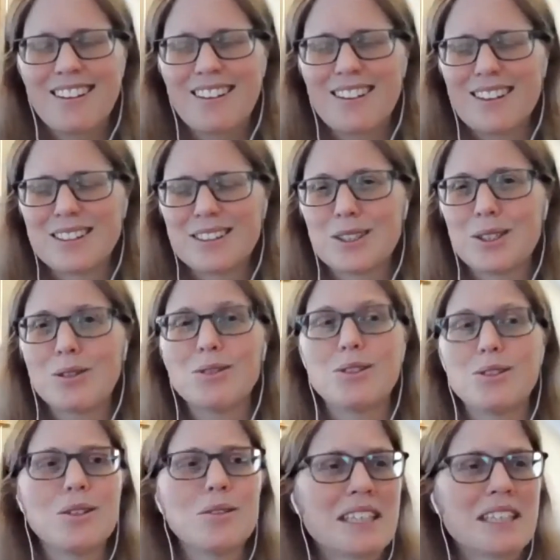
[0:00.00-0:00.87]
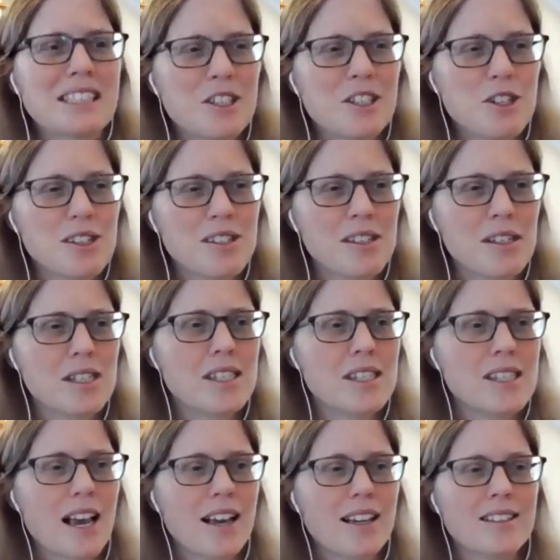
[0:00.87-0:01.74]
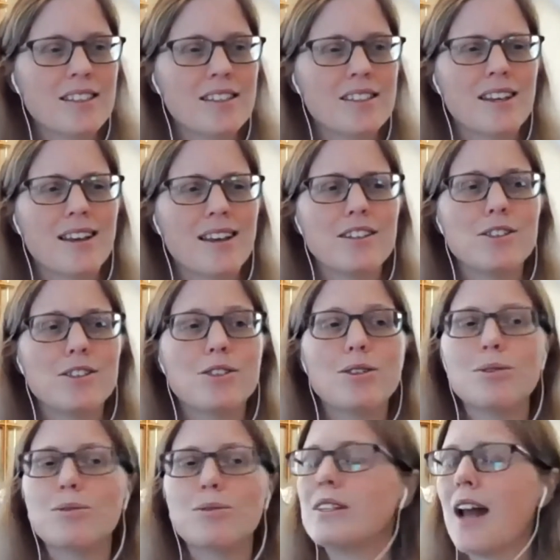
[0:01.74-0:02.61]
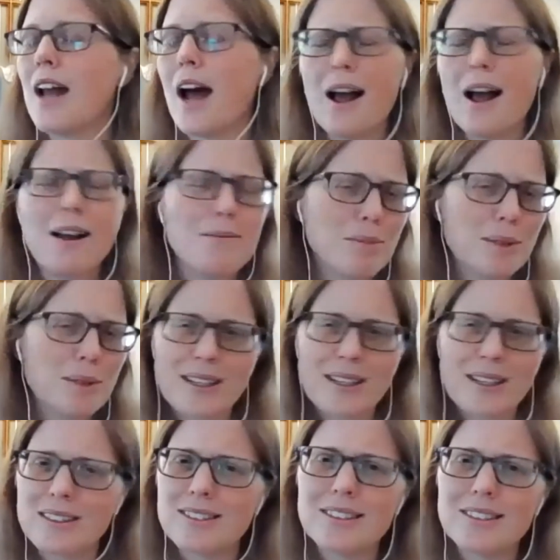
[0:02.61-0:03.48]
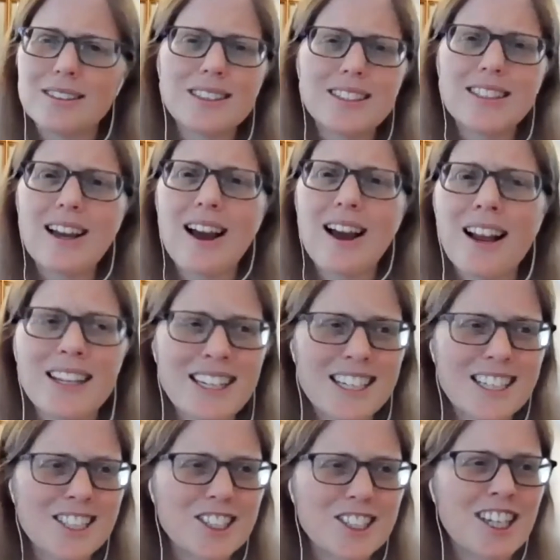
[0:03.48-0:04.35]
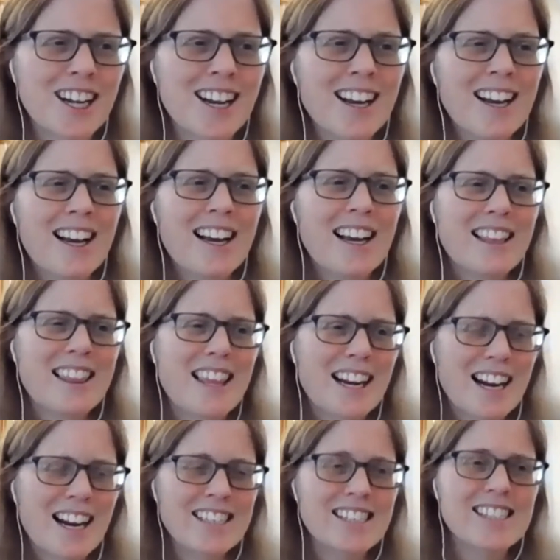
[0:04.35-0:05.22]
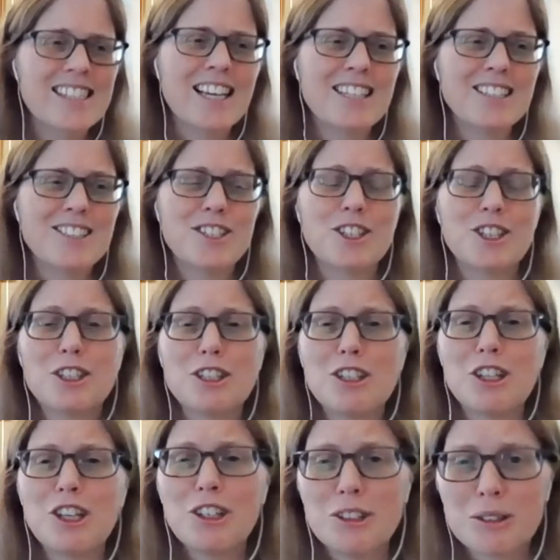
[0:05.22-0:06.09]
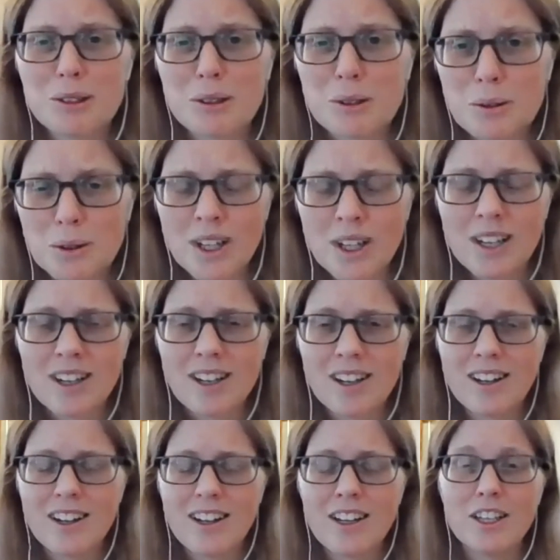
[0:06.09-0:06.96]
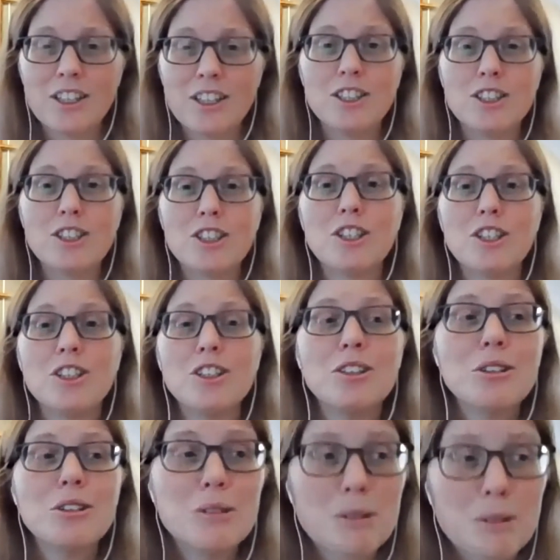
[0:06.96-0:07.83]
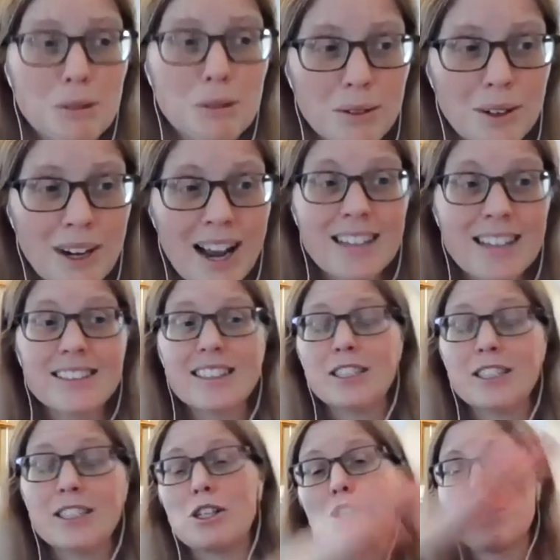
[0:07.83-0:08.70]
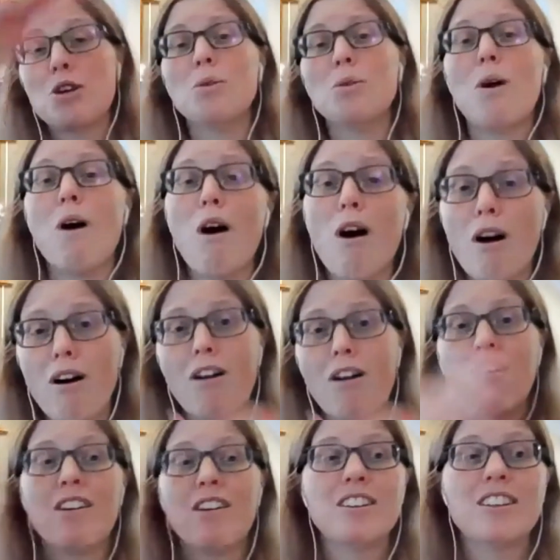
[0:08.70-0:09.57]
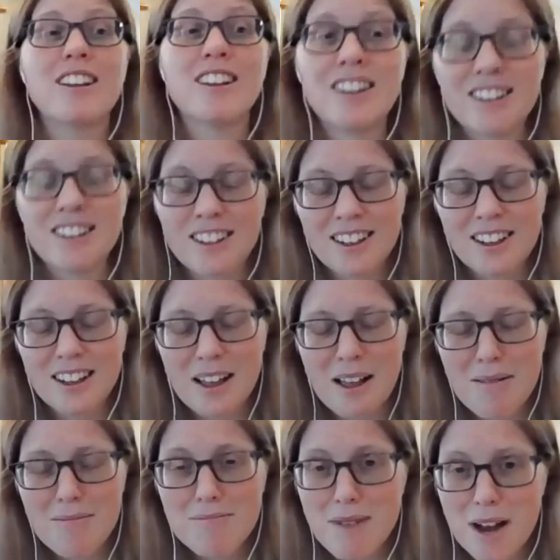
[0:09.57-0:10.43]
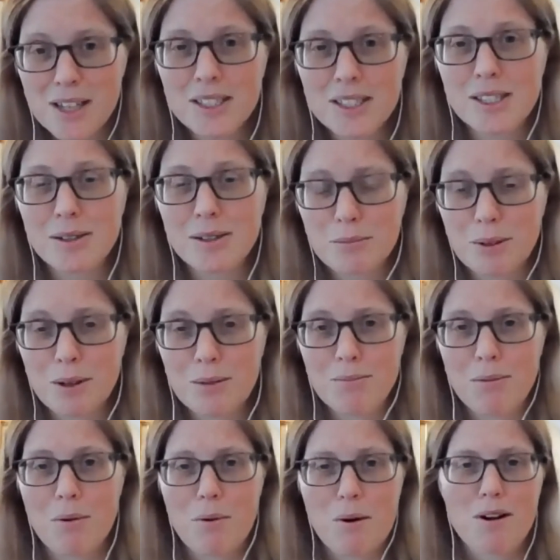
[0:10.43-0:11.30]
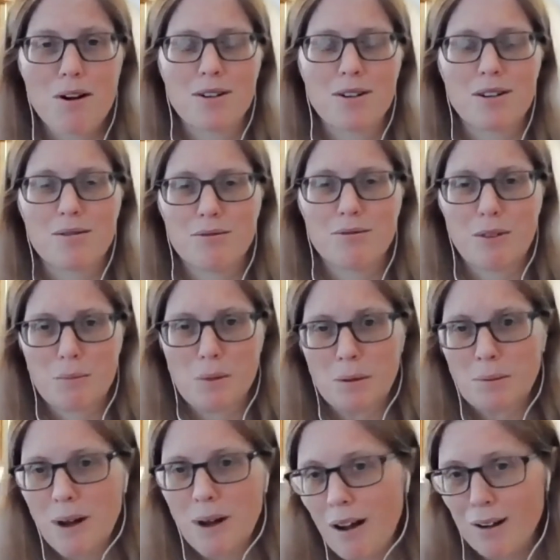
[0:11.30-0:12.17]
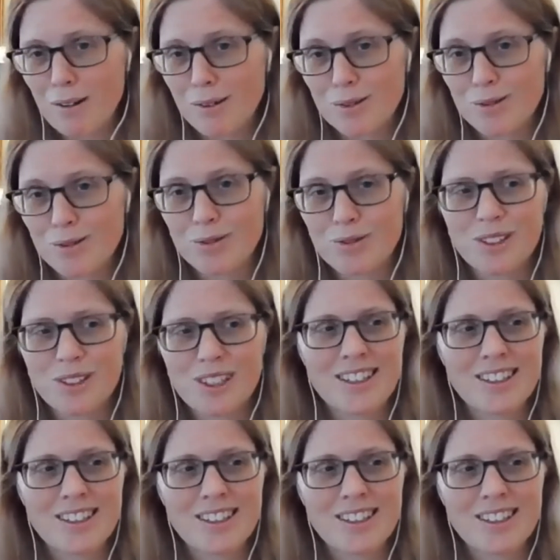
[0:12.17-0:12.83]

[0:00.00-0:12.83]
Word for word: In so doing, Jesus says, Do not be astonished that I said to you, you, as in you all, must be born from above.